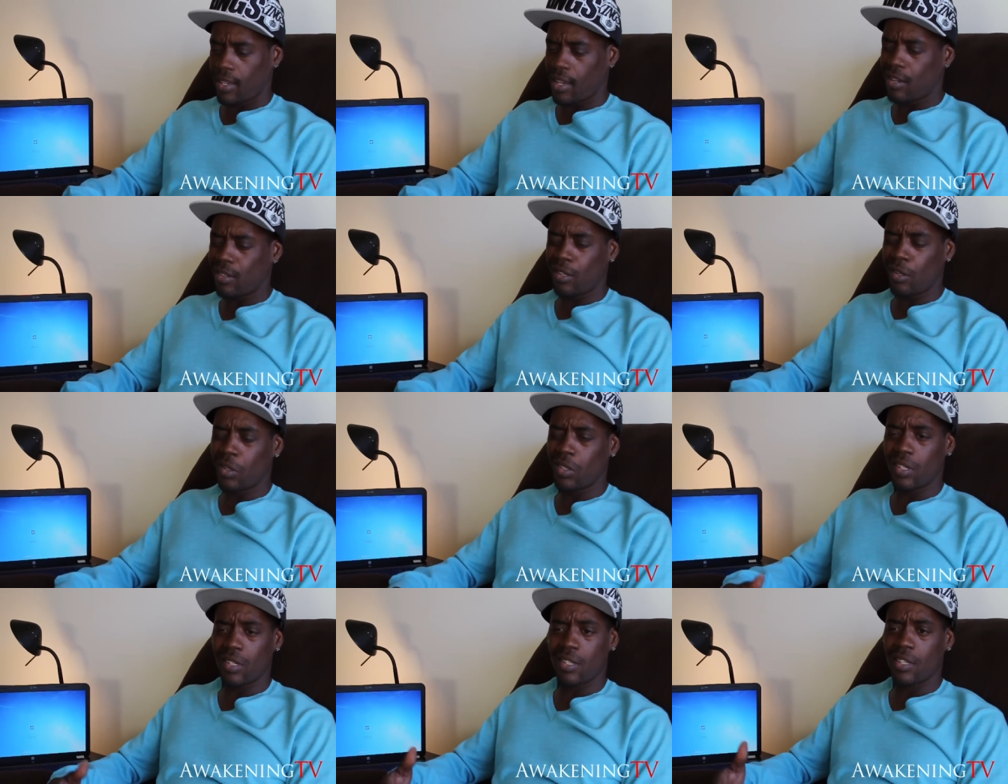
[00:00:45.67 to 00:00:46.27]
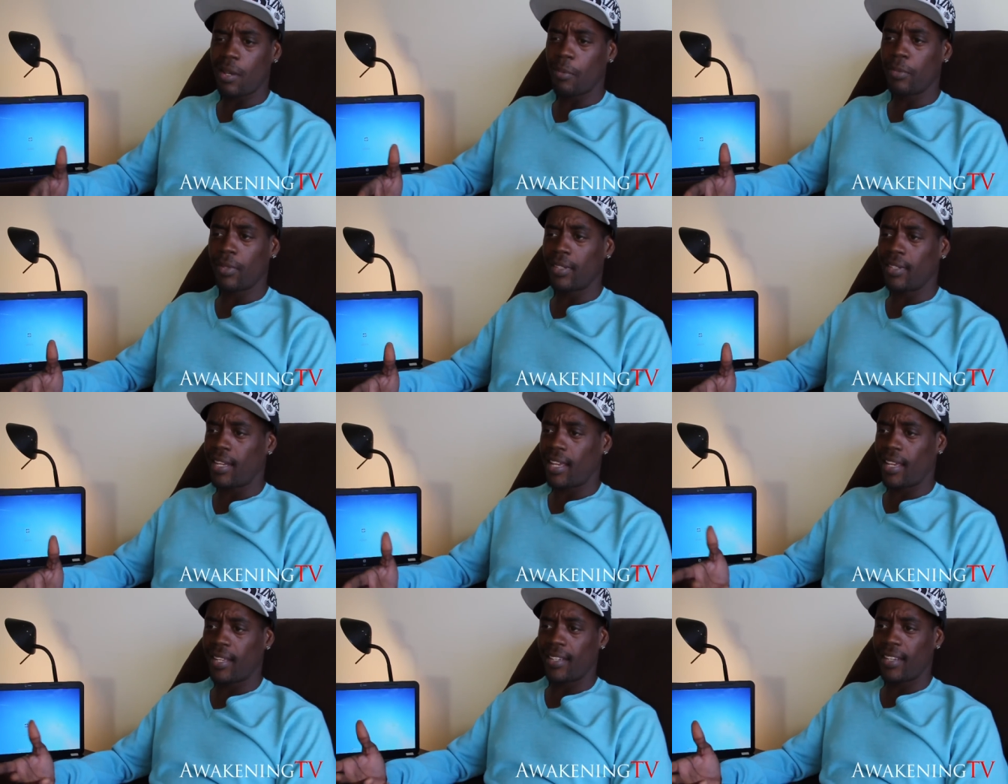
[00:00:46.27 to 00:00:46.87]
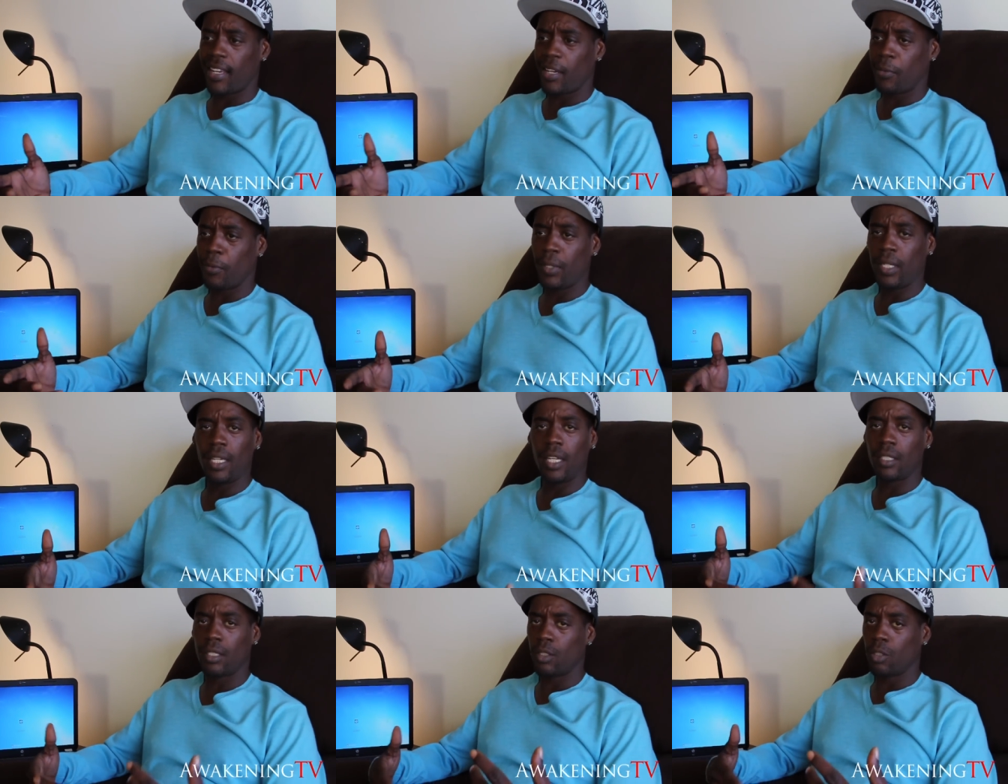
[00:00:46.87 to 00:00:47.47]
I don't know, it's just something that
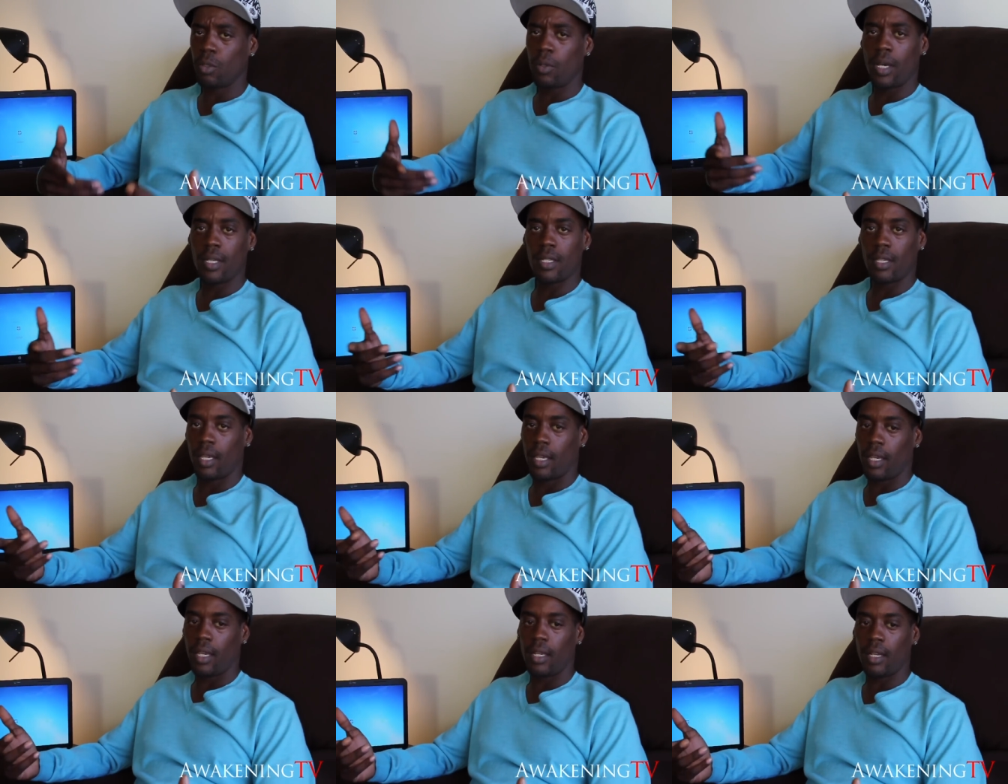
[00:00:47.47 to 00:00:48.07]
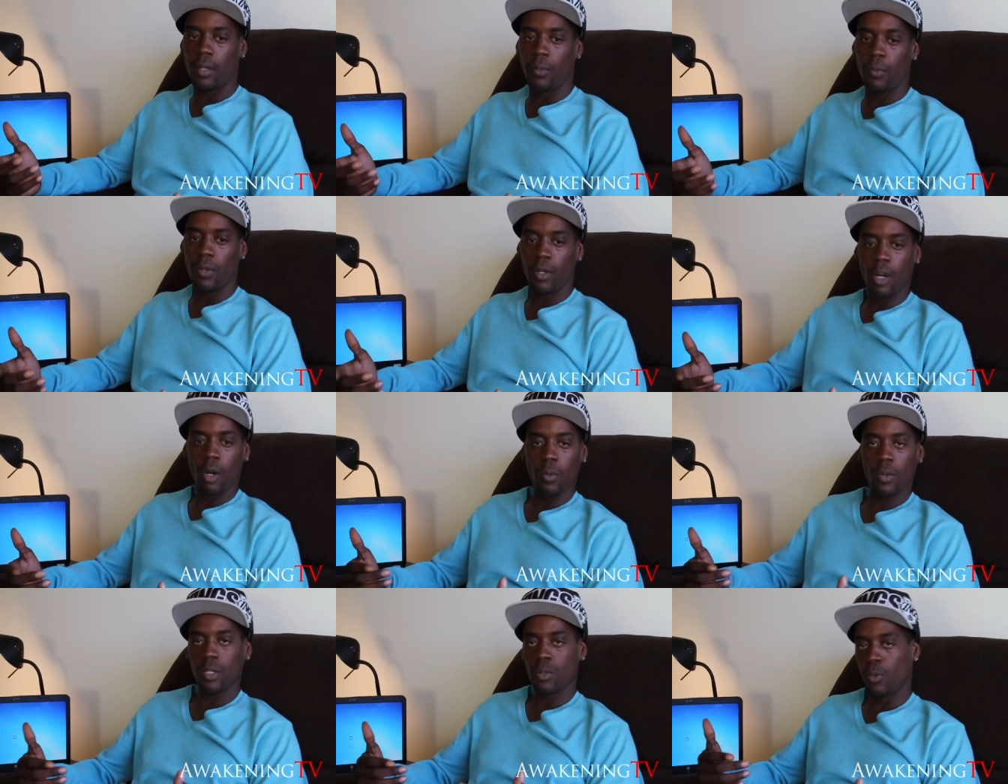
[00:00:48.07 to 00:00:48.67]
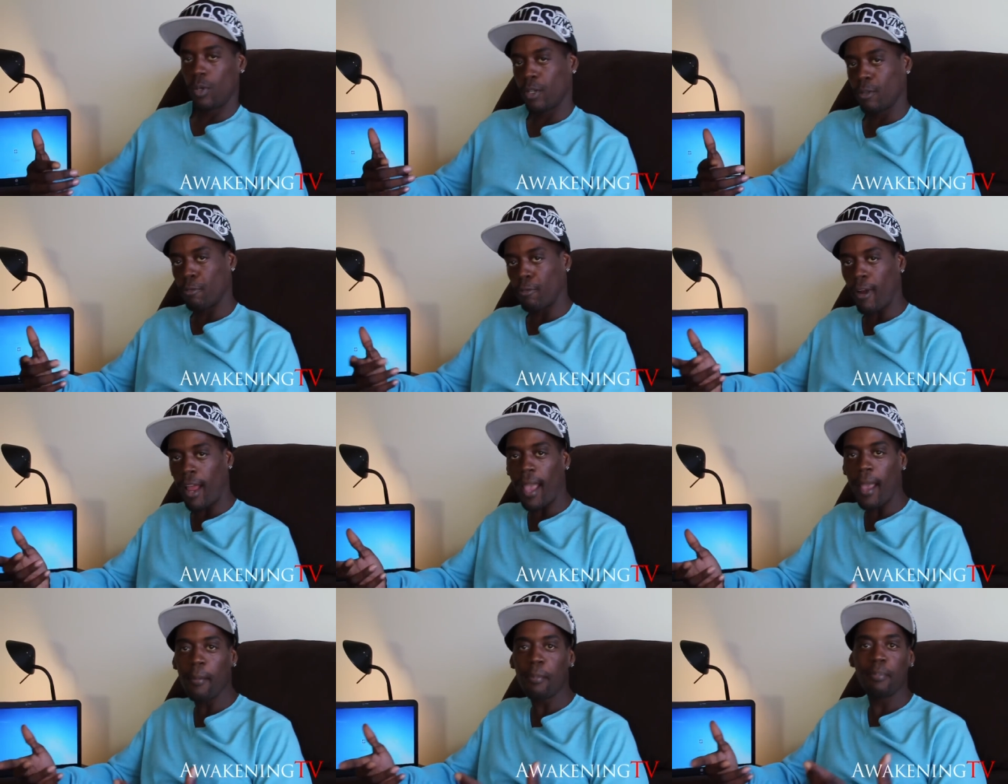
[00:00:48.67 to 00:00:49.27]
we listened to as a kid, and we always want to
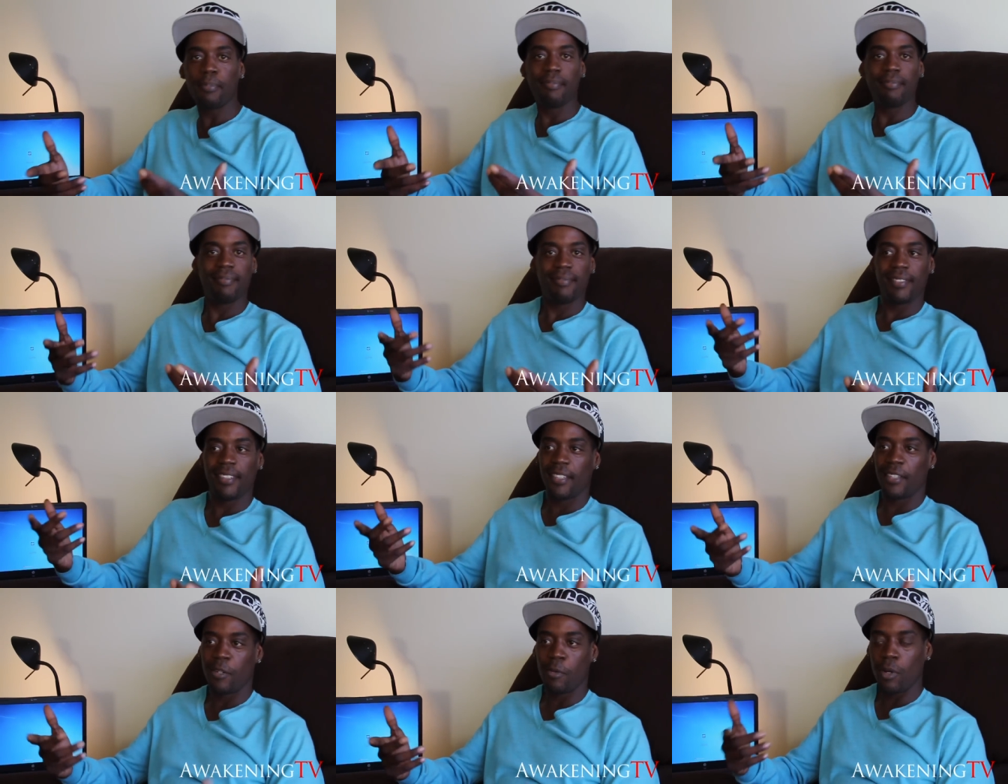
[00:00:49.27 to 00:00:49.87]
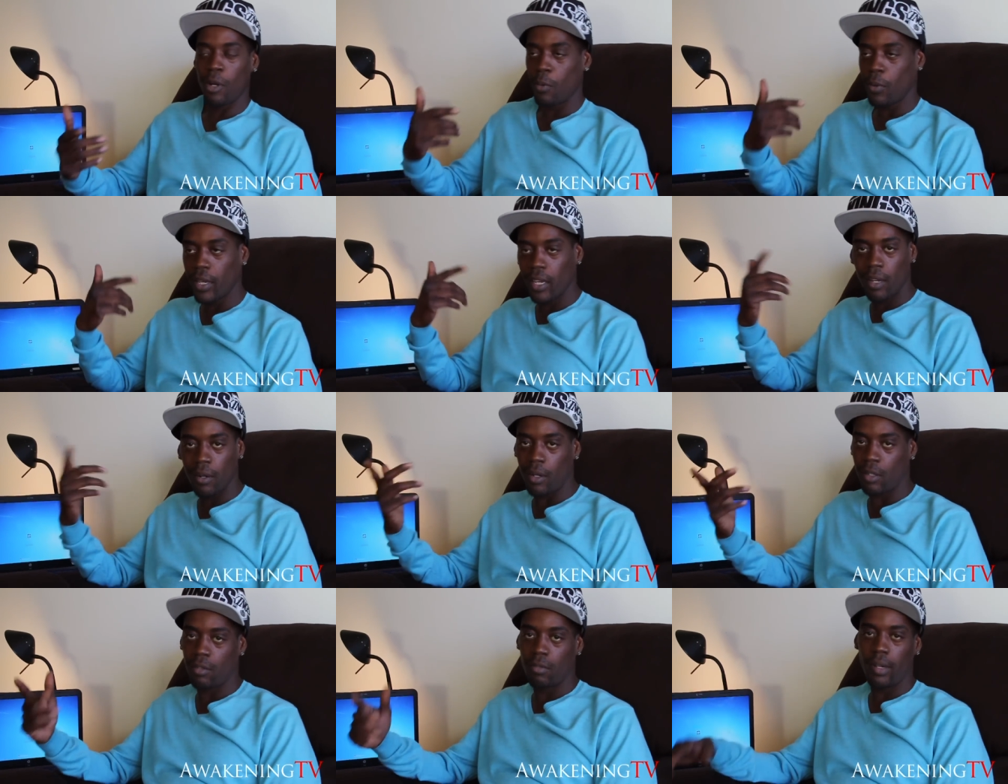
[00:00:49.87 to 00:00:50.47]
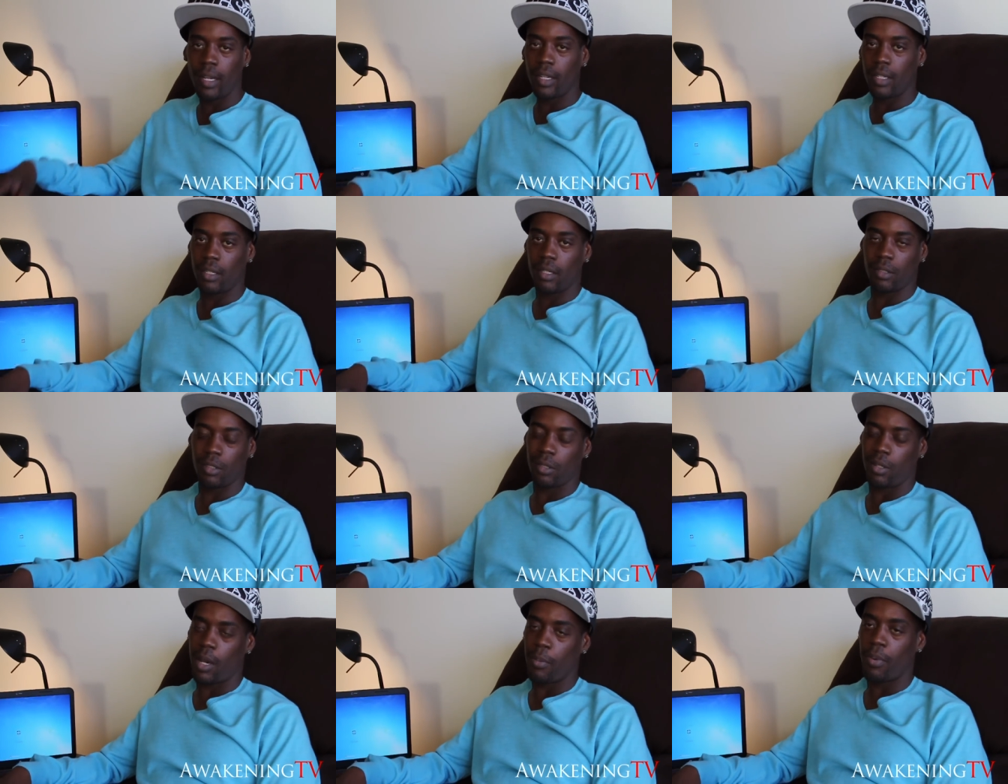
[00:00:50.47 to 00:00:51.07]
rap, you know, what we hear on the radio.
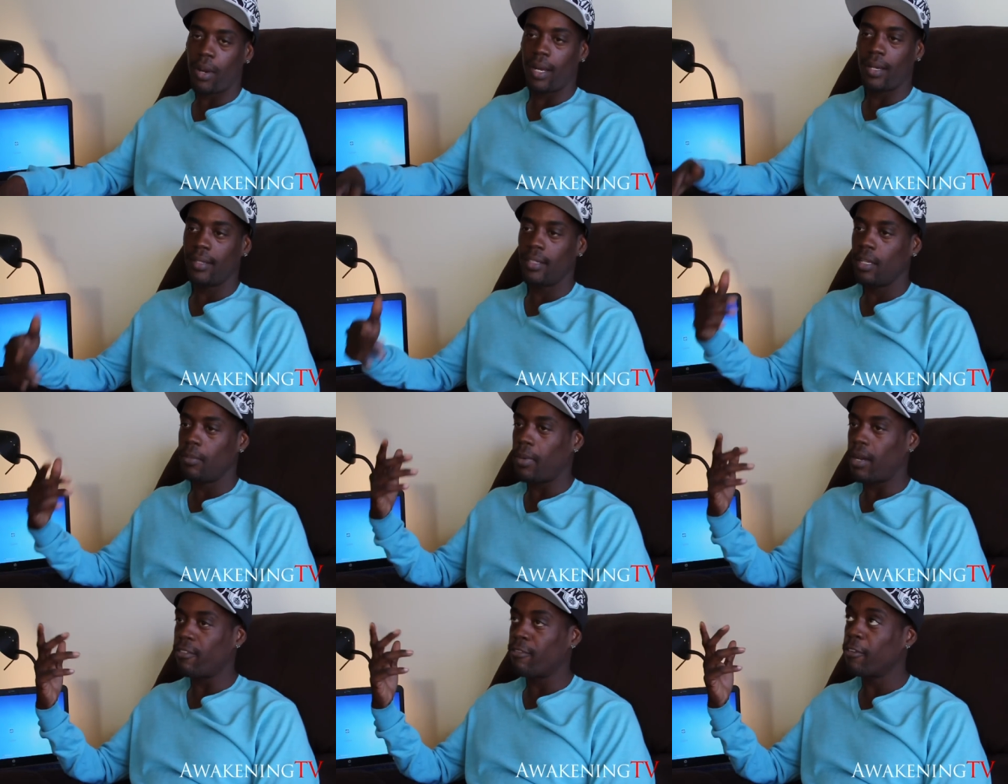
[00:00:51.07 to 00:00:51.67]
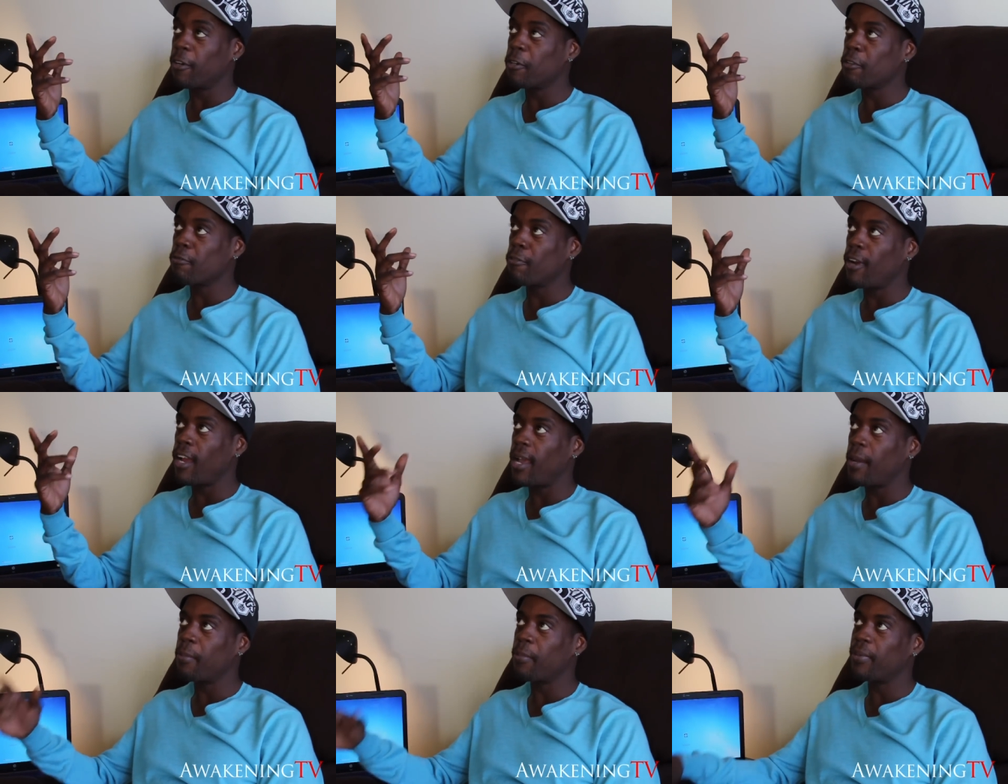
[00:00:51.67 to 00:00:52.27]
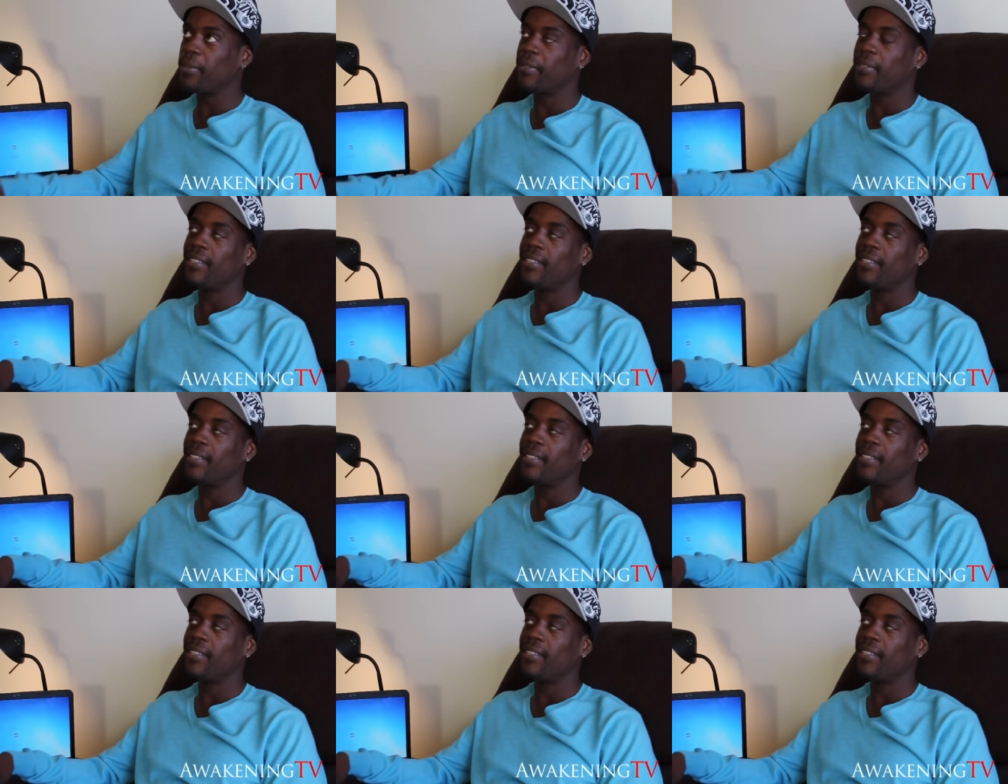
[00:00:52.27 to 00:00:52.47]
So I probably did my first rap